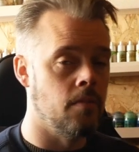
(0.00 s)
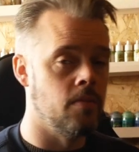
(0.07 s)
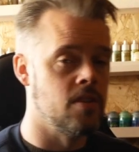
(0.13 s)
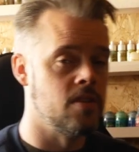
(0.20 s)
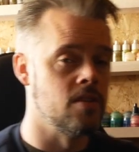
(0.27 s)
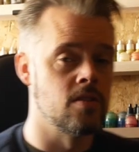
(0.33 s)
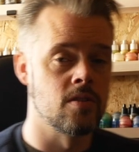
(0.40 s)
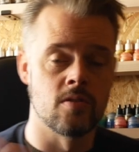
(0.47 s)

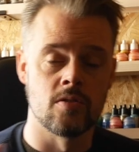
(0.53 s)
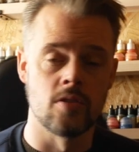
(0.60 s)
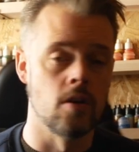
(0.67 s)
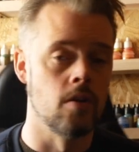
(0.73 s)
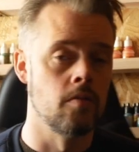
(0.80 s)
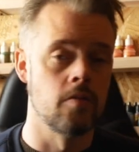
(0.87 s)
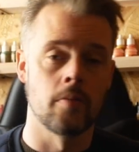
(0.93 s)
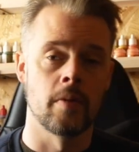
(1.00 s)
This is
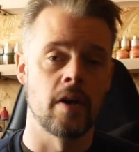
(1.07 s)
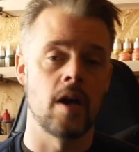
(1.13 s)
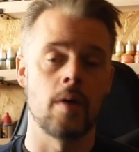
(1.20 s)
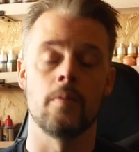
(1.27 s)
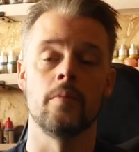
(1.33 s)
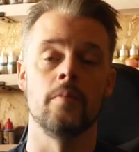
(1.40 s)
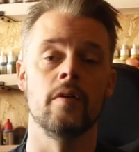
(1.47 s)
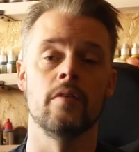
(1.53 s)
controlled from an
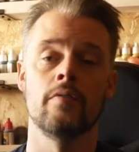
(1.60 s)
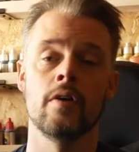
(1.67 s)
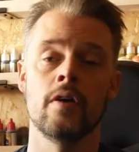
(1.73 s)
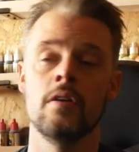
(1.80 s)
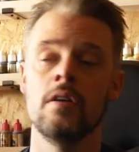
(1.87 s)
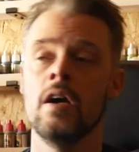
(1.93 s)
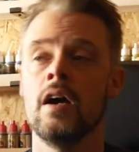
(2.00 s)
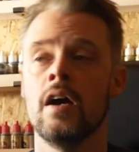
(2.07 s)
app on my
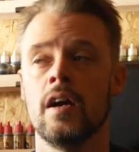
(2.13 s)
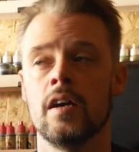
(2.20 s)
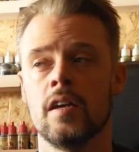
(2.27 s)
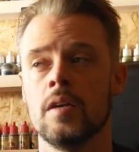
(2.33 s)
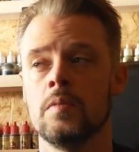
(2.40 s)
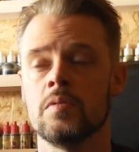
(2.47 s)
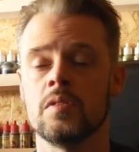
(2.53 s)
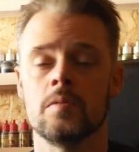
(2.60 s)
phone and
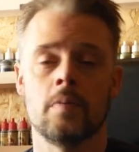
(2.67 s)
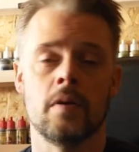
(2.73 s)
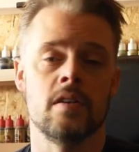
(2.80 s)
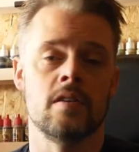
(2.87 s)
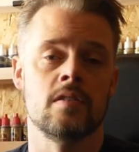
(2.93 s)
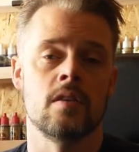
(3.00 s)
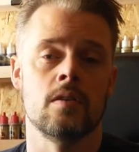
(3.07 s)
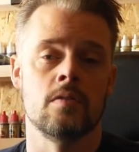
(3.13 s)
keeps the
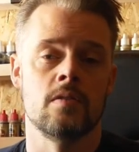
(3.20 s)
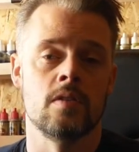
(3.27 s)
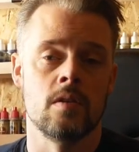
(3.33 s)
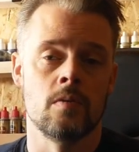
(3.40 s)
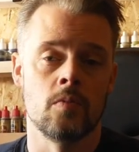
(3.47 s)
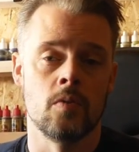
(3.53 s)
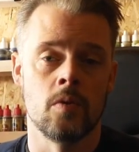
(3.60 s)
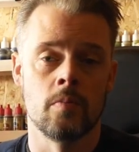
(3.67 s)
space toasty
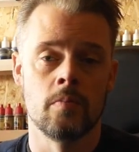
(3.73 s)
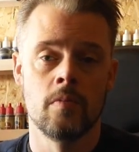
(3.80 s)
and warm.